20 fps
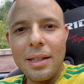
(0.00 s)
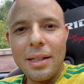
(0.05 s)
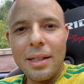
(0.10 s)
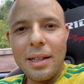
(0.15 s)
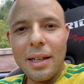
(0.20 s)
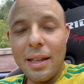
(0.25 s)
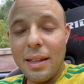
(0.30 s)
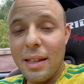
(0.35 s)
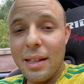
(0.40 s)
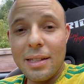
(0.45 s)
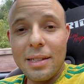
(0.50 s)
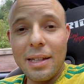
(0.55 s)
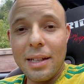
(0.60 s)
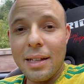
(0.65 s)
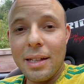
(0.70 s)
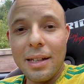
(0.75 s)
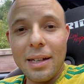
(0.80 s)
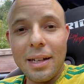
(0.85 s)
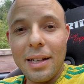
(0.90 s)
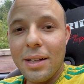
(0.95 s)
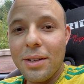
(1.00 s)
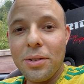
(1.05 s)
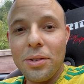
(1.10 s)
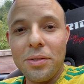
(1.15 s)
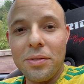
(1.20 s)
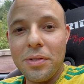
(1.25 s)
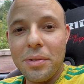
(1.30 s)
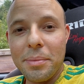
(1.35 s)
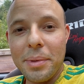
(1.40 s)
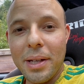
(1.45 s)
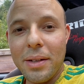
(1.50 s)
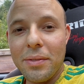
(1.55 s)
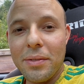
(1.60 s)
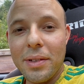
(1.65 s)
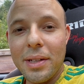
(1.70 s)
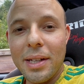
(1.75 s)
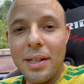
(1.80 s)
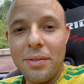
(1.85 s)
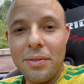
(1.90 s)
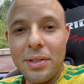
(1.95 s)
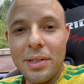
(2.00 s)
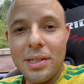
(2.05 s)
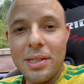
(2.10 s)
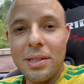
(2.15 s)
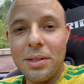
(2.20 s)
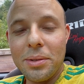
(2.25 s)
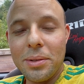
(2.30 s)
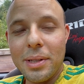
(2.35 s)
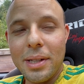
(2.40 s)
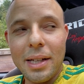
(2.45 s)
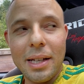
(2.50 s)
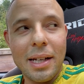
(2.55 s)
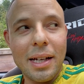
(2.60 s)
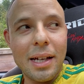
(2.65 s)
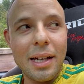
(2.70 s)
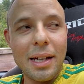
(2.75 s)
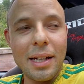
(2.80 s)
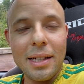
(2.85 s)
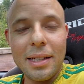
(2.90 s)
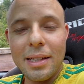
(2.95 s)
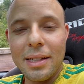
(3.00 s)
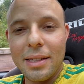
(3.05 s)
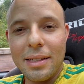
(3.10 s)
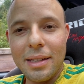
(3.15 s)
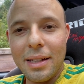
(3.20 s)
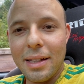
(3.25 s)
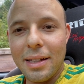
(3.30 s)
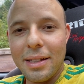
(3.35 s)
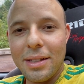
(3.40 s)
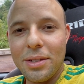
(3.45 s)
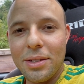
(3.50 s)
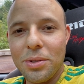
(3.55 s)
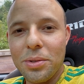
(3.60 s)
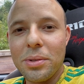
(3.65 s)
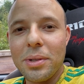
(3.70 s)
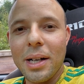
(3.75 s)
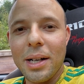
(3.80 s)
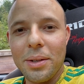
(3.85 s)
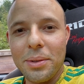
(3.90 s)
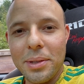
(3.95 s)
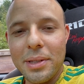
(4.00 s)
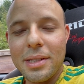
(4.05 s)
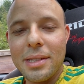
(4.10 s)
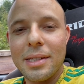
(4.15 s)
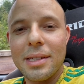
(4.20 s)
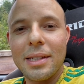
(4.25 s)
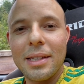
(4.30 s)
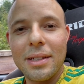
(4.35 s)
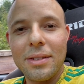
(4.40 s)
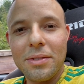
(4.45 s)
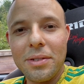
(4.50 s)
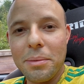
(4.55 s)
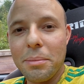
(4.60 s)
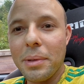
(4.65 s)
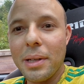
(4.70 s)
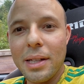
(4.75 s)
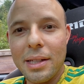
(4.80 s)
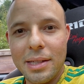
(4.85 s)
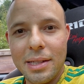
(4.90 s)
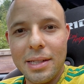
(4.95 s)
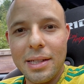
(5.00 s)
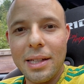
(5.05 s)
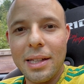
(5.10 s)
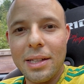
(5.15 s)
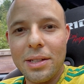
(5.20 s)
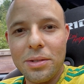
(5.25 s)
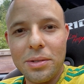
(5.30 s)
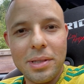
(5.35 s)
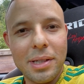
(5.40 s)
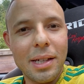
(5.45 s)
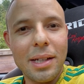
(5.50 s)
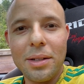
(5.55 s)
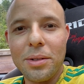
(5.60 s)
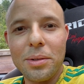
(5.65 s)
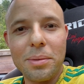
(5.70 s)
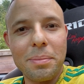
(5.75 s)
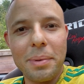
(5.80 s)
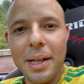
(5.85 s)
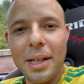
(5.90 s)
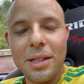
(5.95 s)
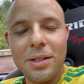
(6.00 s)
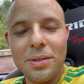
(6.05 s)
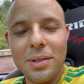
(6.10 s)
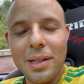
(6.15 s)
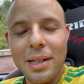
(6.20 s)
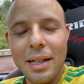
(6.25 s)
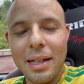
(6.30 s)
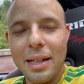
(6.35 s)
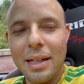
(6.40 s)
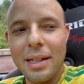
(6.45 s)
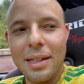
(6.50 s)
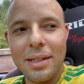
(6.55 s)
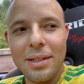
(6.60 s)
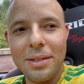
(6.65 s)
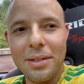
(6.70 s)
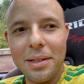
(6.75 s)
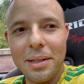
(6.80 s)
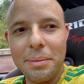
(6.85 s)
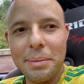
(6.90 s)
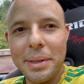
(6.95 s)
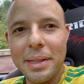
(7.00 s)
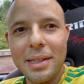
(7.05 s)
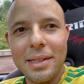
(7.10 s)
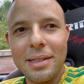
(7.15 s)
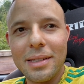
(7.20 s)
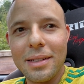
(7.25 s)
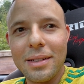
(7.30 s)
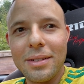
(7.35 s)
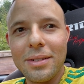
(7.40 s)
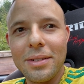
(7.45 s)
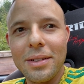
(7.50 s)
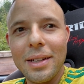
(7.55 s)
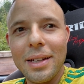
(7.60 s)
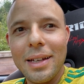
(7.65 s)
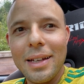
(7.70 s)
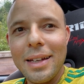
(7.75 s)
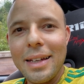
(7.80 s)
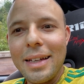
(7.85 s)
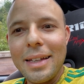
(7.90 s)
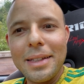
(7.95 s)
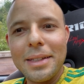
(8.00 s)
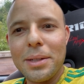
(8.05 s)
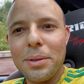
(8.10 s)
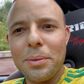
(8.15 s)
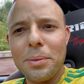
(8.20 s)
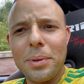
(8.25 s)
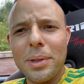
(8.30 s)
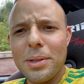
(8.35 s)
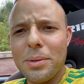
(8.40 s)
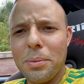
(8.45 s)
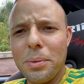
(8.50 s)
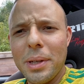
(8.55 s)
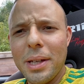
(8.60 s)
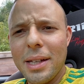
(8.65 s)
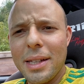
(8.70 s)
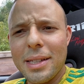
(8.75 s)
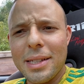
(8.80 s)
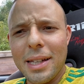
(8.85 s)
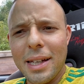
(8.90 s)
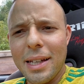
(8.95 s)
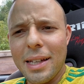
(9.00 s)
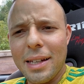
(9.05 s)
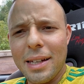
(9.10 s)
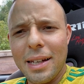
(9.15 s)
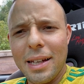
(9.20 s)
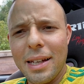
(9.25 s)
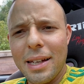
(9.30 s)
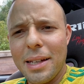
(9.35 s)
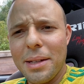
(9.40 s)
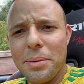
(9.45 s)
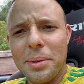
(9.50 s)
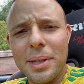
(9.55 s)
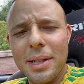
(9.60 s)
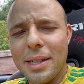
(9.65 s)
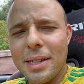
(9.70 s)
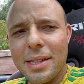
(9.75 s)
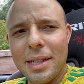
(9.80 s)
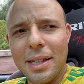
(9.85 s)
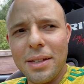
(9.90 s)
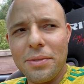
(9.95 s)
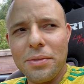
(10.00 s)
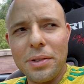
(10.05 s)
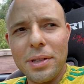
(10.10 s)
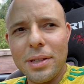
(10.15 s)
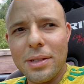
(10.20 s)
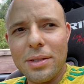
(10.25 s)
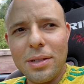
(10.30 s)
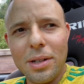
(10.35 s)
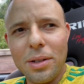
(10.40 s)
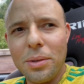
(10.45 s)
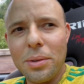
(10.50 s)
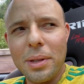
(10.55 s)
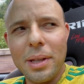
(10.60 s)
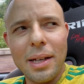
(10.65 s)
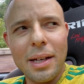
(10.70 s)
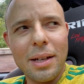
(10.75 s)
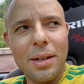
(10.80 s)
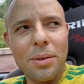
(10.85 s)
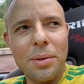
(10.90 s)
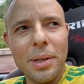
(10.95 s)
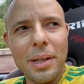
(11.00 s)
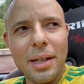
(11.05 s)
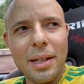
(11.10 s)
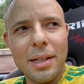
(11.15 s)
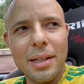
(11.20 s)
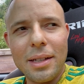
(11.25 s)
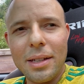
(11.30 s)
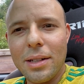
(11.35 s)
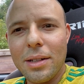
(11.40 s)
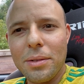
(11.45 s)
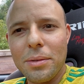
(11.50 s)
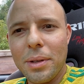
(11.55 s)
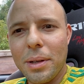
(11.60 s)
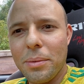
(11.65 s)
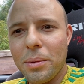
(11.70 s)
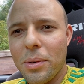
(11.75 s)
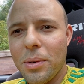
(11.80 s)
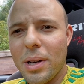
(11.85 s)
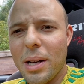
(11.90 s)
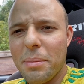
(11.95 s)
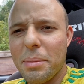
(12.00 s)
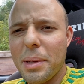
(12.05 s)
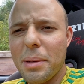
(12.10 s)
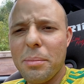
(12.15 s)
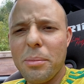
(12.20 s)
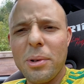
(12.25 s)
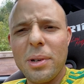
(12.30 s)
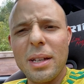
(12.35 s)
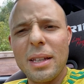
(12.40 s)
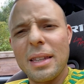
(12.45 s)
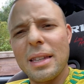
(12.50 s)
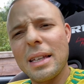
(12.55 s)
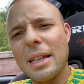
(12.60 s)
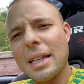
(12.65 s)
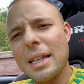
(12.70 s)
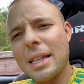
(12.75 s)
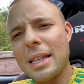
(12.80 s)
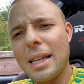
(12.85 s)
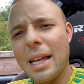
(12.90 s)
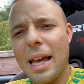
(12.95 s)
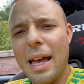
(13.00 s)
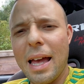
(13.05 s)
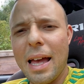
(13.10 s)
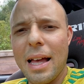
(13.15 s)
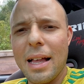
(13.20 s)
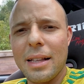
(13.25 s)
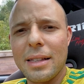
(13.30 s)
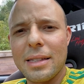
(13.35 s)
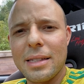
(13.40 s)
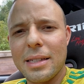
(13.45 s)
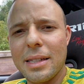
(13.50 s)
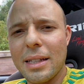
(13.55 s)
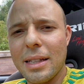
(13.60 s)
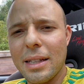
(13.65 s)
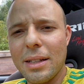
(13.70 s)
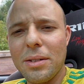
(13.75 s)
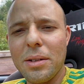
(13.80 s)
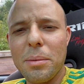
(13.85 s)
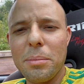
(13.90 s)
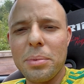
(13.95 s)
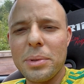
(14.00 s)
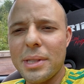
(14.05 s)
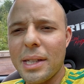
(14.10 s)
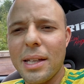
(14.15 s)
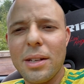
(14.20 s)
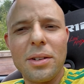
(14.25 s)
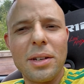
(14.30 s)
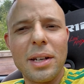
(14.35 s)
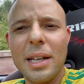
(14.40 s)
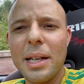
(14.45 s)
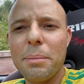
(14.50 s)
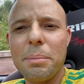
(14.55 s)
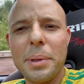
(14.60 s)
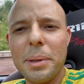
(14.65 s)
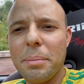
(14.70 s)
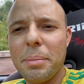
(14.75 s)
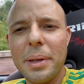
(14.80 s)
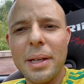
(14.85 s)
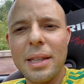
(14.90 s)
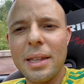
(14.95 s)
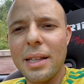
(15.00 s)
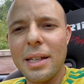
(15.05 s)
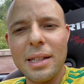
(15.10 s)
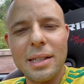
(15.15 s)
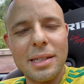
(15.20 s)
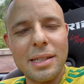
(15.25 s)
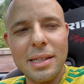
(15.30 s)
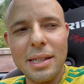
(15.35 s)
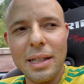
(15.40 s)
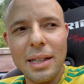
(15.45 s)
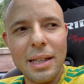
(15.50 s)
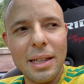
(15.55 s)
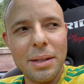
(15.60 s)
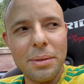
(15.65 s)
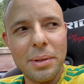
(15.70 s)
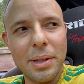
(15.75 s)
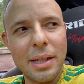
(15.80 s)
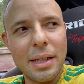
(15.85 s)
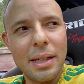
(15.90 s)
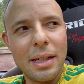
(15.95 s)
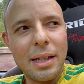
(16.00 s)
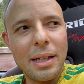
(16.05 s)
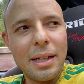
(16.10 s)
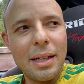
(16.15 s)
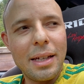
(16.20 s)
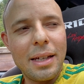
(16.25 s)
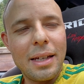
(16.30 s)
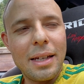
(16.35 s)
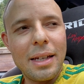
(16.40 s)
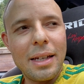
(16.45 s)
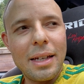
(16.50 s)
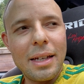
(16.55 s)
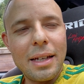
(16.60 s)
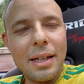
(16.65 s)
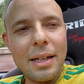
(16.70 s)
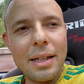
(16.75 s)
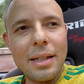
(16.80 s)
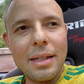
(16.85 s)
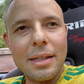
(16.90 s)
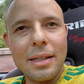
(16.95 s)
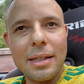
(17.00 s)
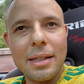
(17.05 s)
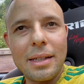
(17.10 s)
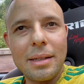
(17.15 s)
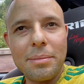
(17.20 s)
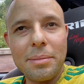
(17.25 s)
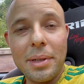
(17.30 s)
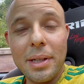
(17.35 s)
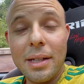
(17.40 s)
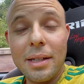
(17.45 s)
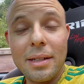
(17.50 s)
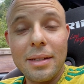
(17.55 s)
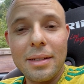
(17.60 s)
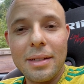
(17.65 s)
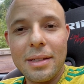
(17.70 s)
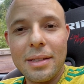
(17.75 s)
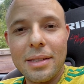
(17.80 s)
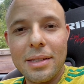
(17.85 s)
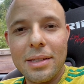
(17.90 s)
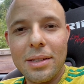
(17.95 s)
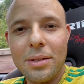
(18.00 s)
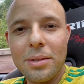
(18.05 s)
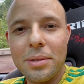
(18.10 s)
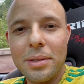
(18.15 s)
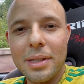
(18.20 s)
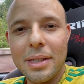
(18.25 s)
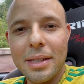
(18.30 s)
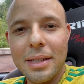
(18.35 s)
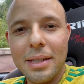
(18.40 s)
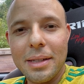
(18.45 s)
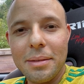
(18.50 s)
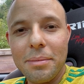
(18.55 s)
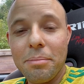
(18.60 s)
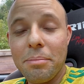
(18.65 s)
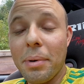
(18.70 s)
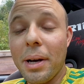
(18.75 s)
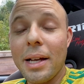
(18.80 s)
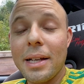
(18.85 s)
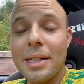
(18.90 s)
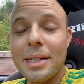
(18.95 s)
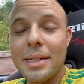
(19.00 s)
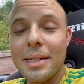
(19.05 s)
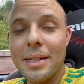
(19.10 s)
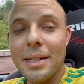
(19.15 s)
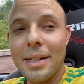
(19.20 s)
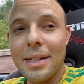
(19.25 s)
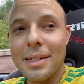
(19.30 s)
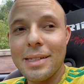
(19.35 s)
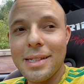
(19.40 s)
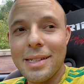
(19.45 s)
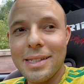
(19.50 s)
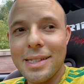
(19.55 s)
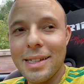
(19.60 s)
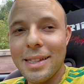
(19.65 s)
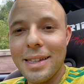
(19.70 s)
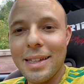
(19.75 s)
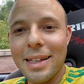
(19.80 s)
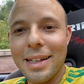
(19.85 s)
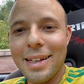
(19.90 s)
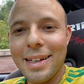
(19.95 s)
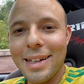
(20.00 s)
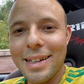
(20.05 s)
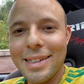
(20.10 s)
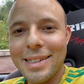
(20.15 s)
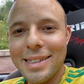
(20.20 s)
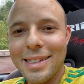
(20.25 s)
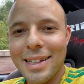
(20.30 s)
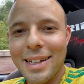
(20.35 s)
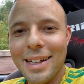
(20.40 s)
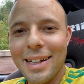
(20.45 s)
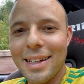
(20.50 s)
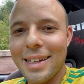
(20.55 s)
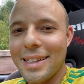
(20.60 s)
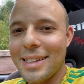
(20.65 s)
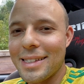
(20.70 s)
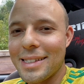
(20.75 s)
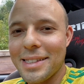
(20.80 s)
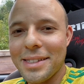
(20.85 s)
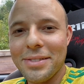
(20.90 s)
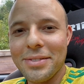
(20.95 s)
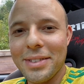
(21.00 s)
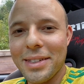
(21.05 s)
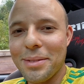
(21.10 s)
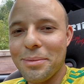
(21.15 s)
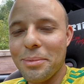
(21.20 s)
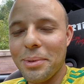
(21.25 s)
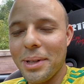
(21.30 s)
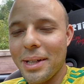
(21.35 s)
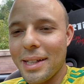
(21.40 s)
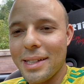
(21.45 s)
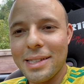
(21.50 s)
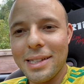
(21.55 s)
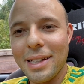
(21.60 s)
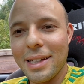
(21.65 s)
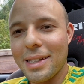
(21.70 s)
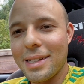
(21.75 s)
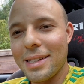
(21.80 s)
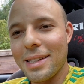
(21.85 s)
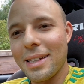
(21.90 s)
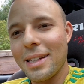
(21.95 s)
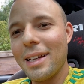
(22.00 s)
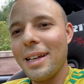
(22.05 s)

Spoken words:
And that's like a record for me. I've never sold a car in like 2 hours from listing it to saying goodbye to the car, you know what I mean? So it was a weird day, really weird day for it to go that quick, you know. I woke up that morning thinking, yeah, I'll stick it on, because I'd already prepared the listing anyway. And yeah, it's sold. But as I said, the next car is even more exciting.